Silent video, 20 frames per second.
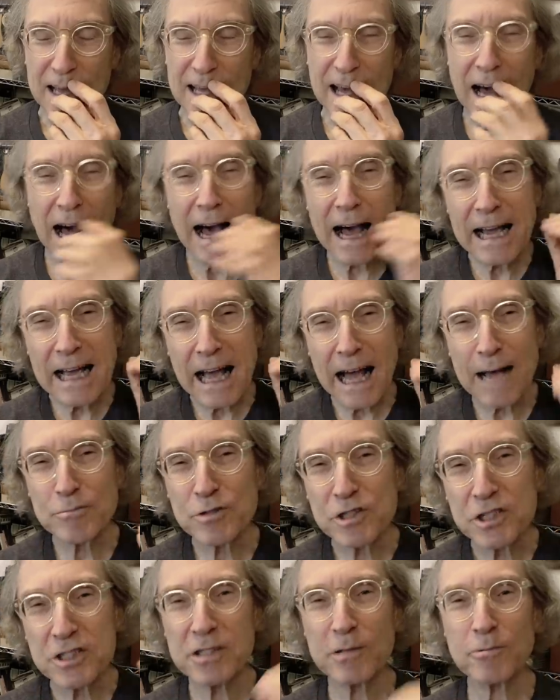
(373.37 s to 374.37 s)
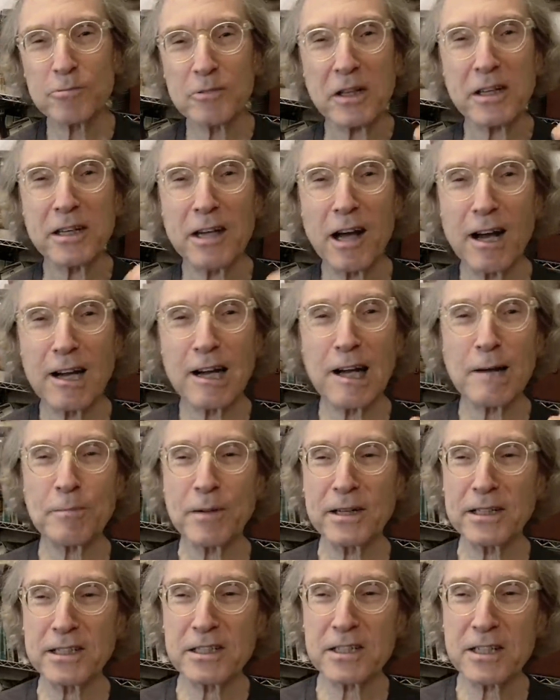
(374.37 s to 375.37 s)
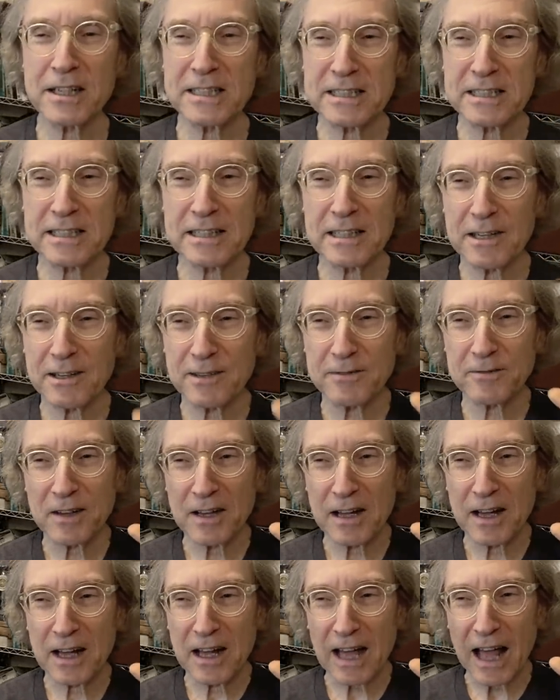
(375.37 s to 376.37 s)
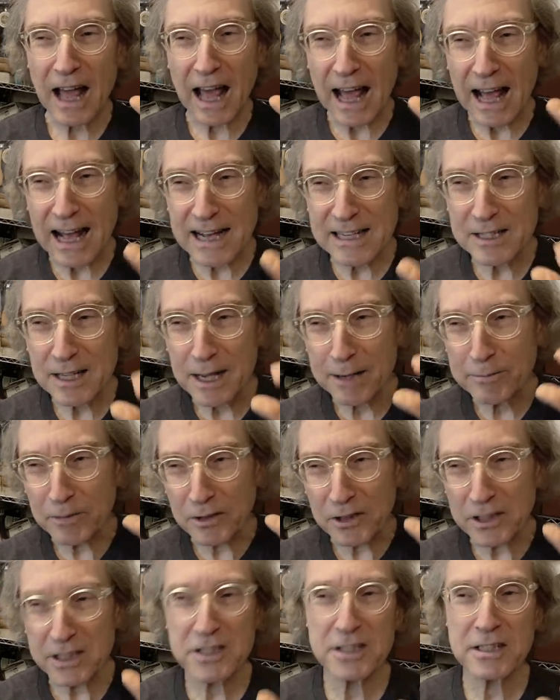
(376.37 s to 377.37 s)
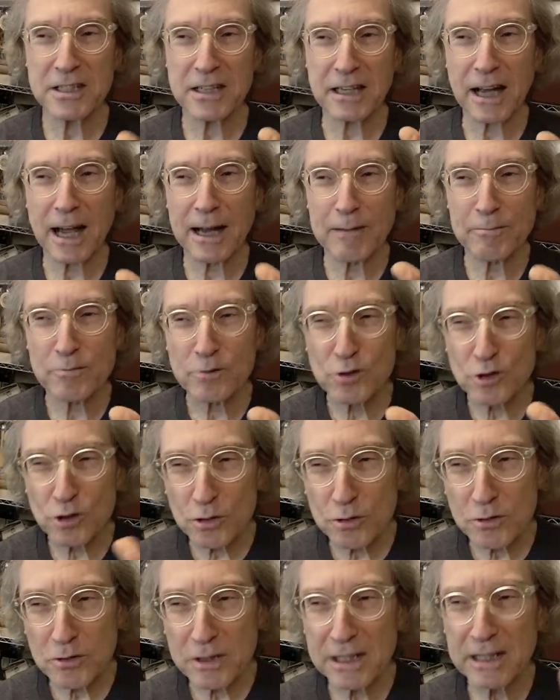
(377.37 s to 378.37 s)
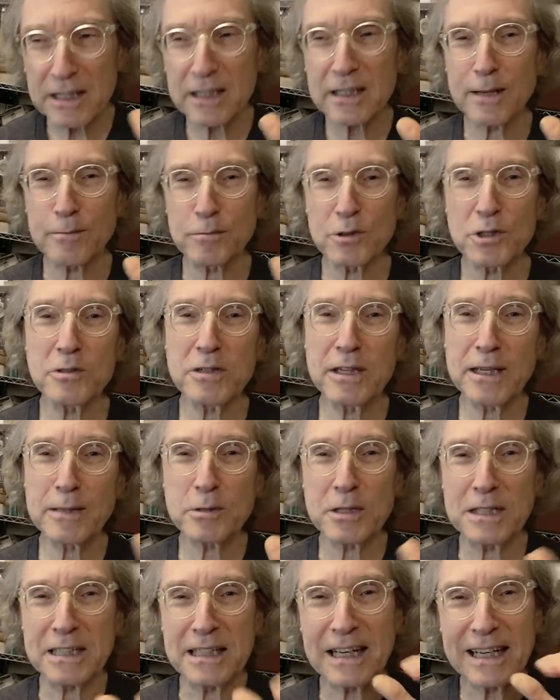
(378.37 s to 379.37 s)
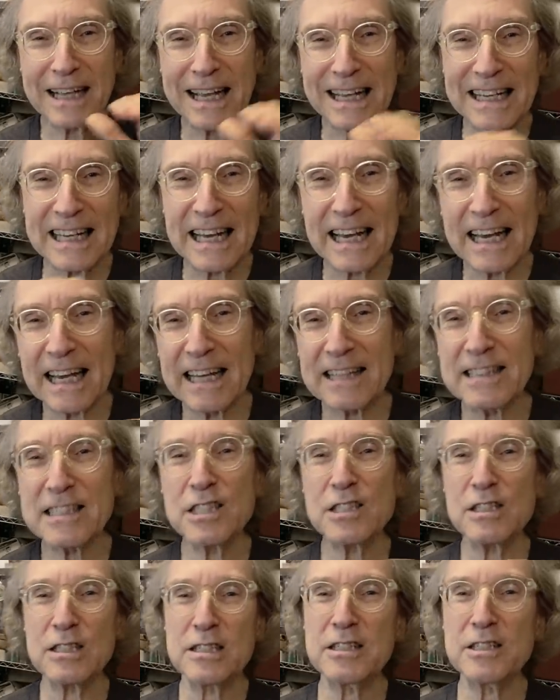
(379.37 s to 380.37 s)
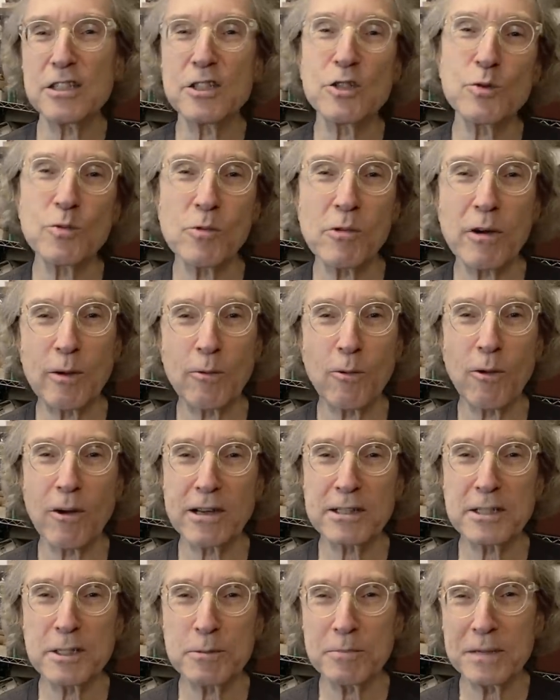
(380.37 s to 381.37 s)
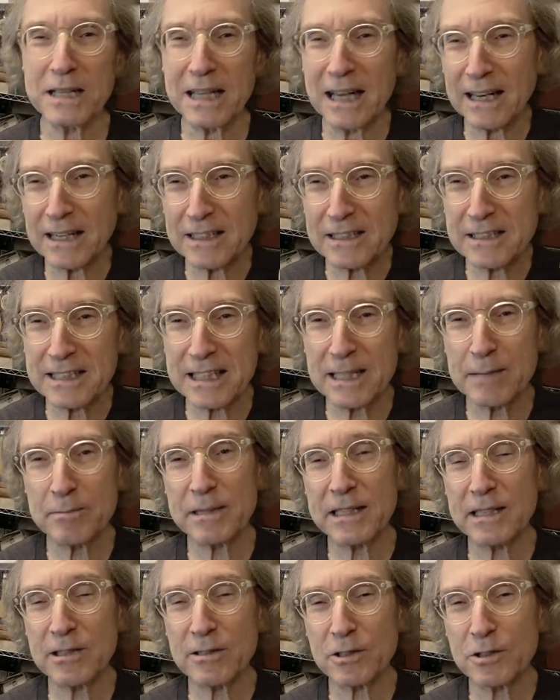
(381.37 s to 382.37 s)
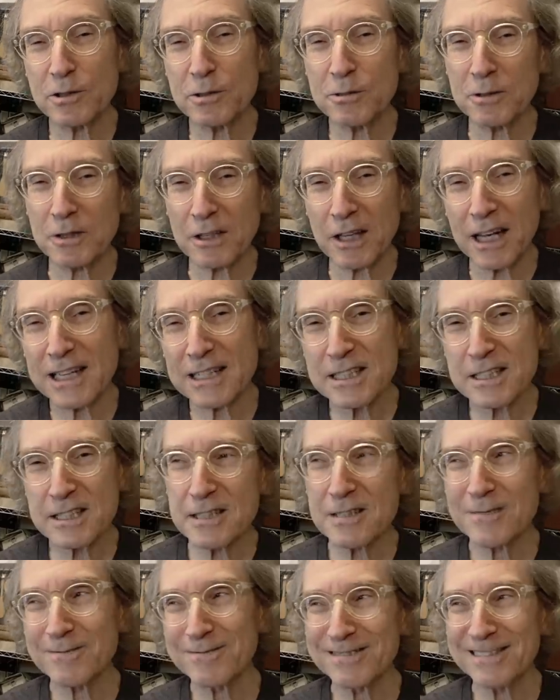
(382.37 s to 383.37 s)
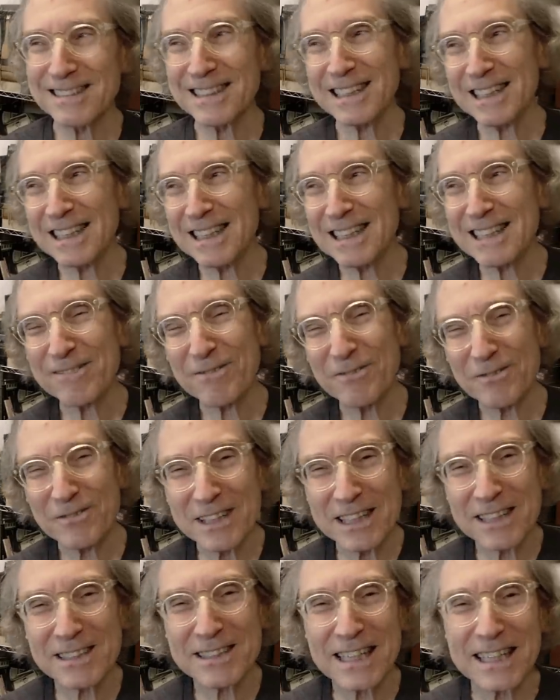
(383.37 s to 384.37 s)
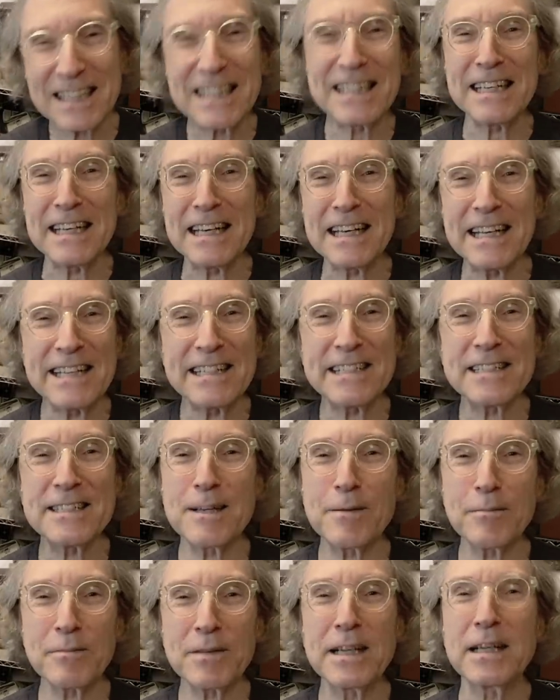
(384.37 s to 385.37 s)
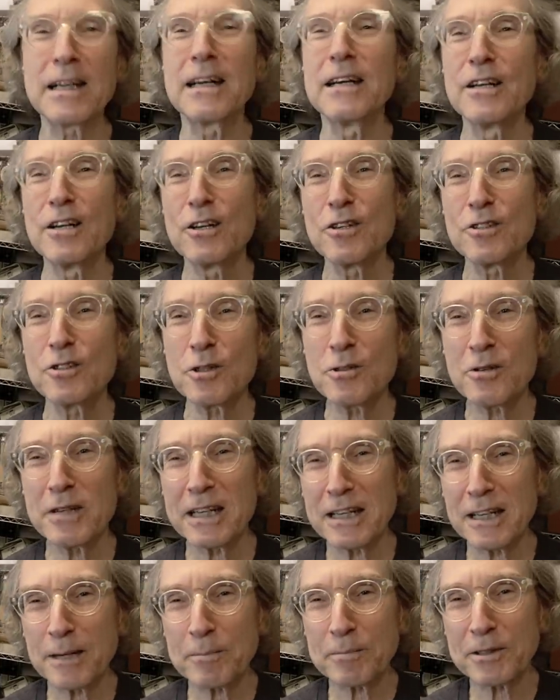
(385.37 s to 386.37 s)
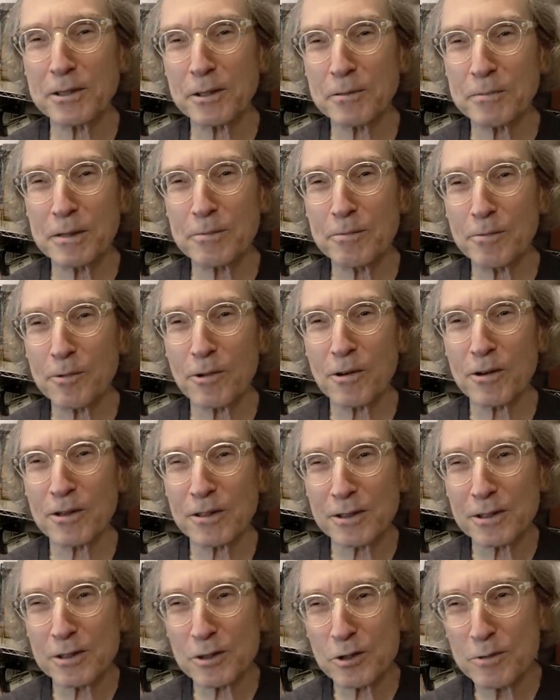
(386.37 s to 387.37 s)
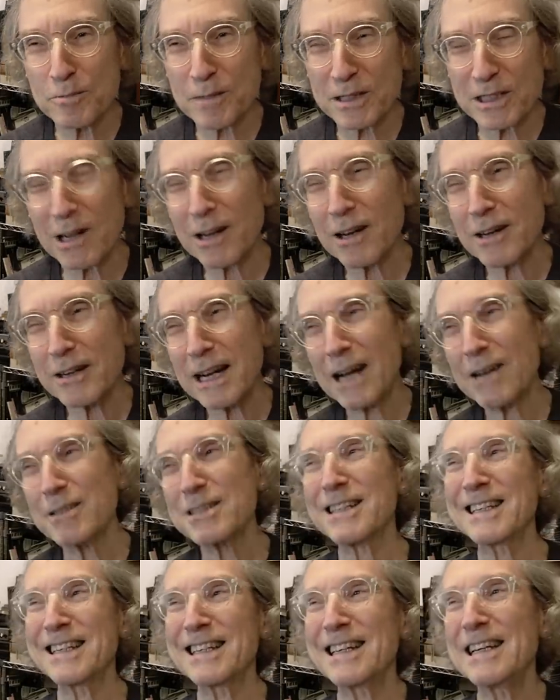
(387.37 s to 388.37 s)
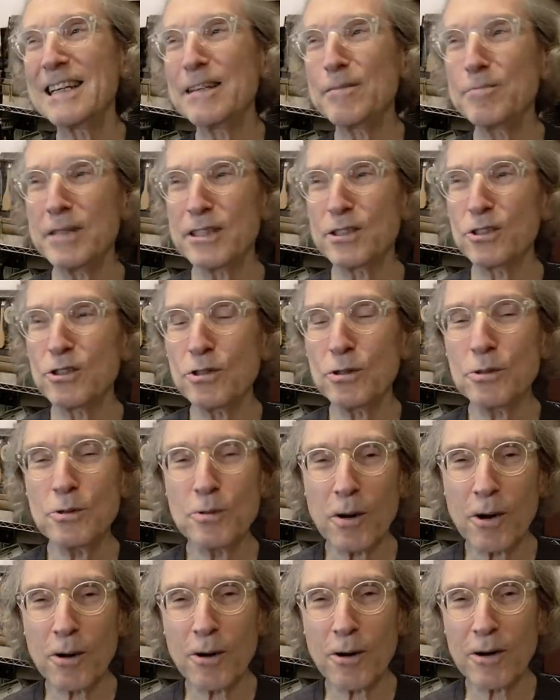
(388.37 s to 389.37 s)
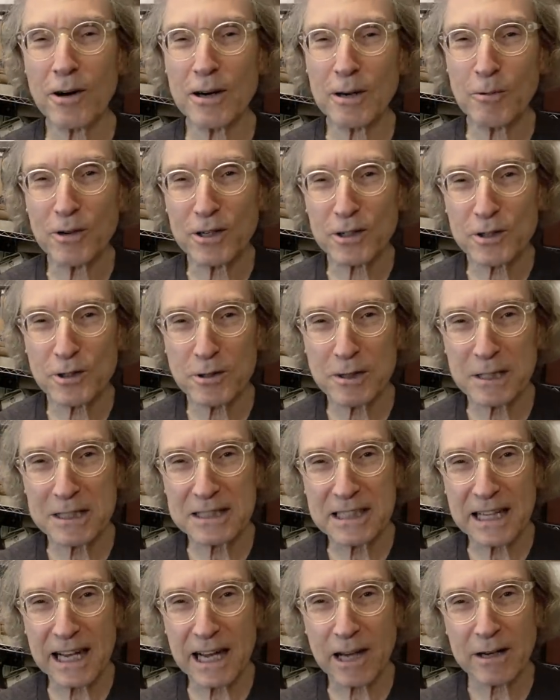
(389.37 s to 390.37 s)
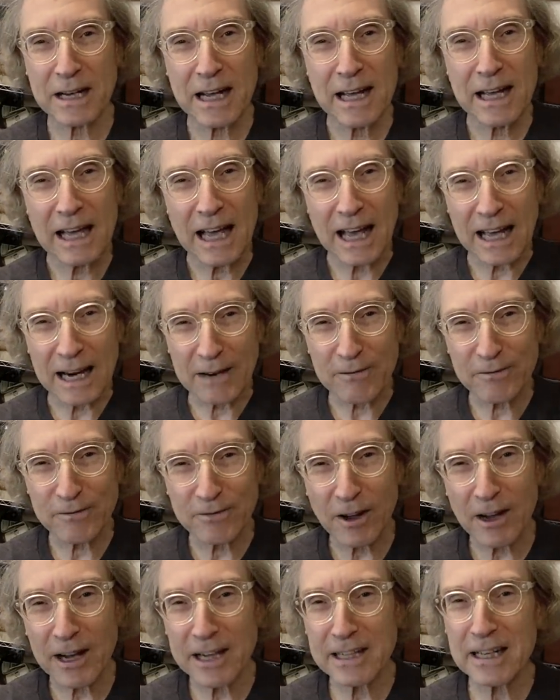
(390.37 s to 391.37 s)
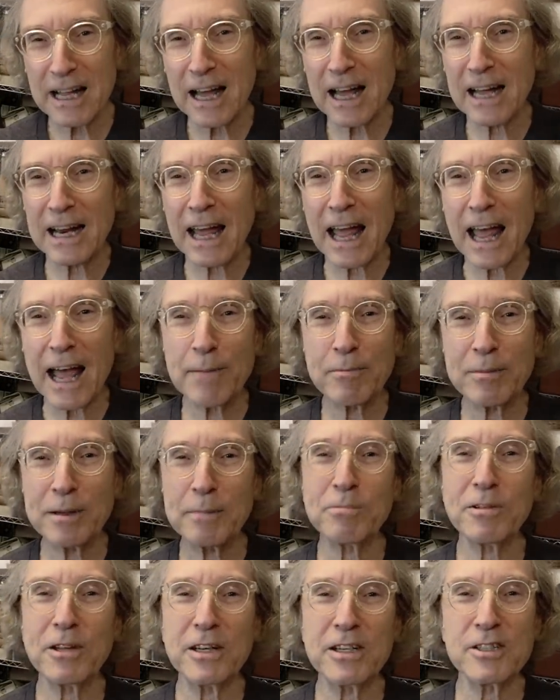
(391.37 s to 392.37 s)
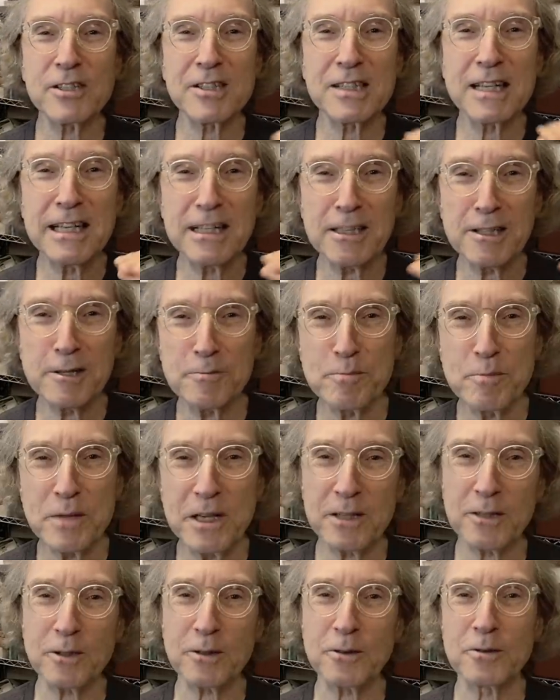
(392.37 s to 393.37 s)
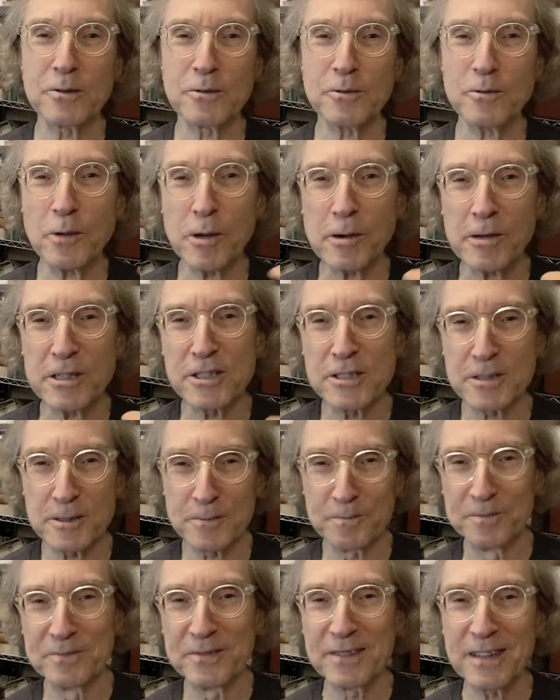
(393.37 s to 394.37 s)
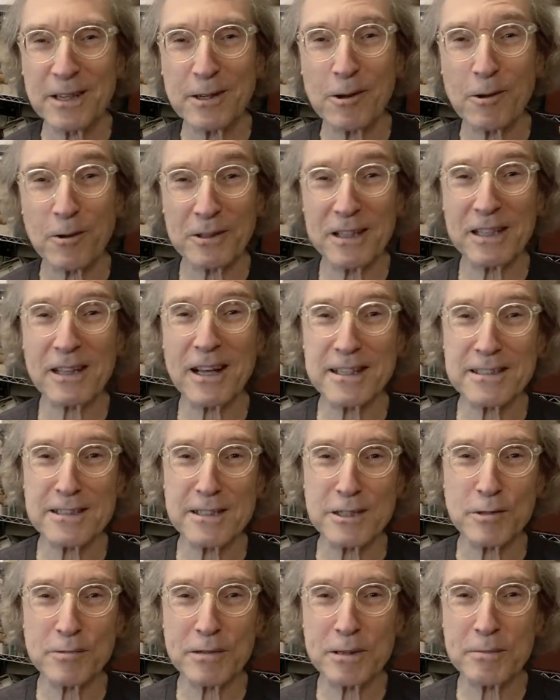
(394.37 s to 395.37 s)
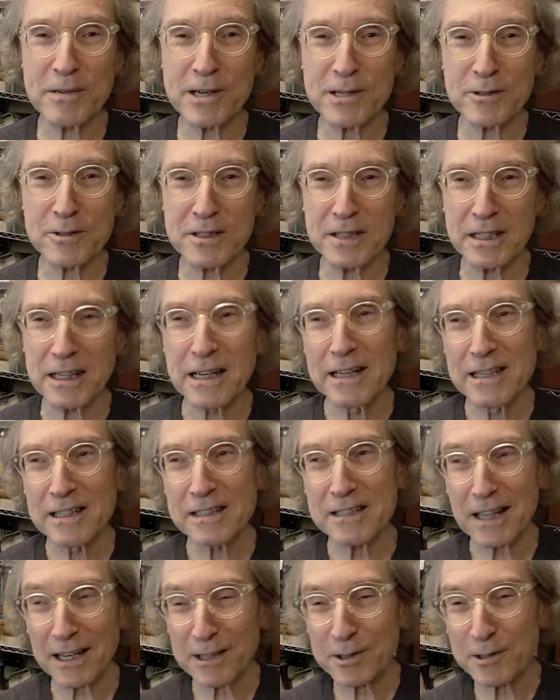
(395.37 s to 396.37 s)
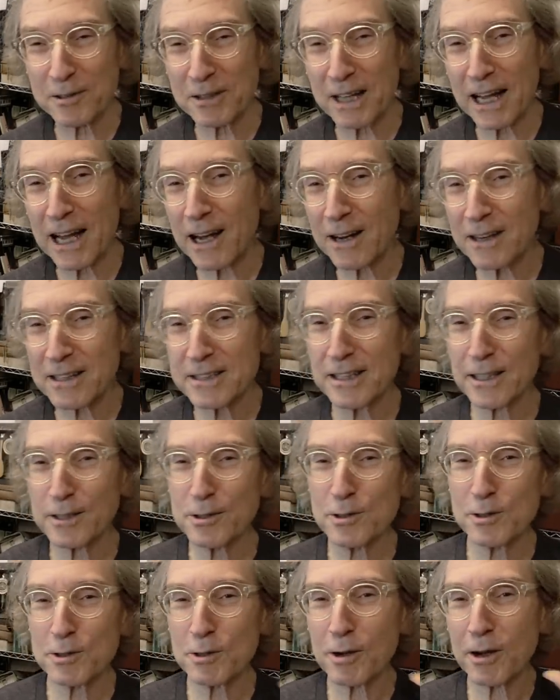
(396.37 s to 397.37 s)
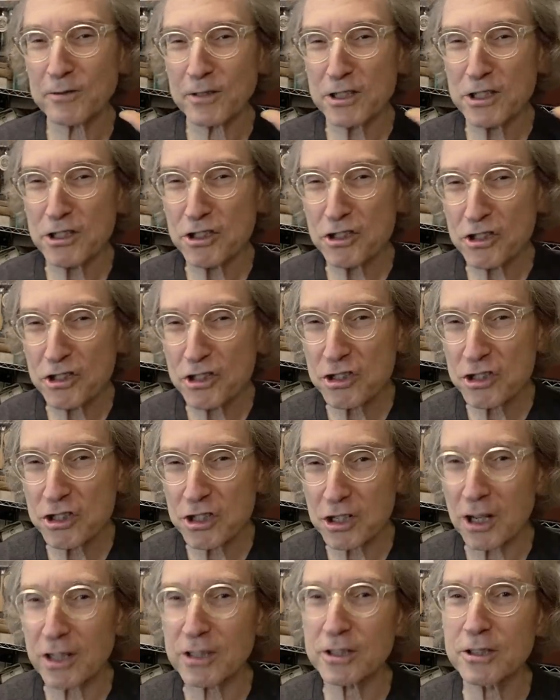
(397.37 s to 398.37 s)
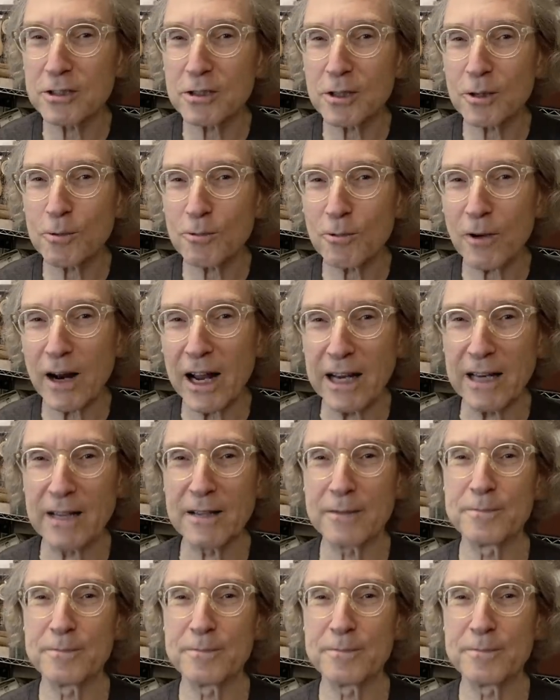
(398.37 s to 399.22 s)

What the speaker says: I am still really hung up on this idea of, as I'm listening, I'm tuning it, and then I go, yeah, this is where I want it to be. And a dB or two less, it feels like it needs something. Turning it up a little bit more, a little too much. Oh, now it's like hitting me too hard. I want to turn it down. And I find that happy place in the middle where it's the Goldilocks and Three Bears thing. It's not too loud. It's not too soft. It's just right.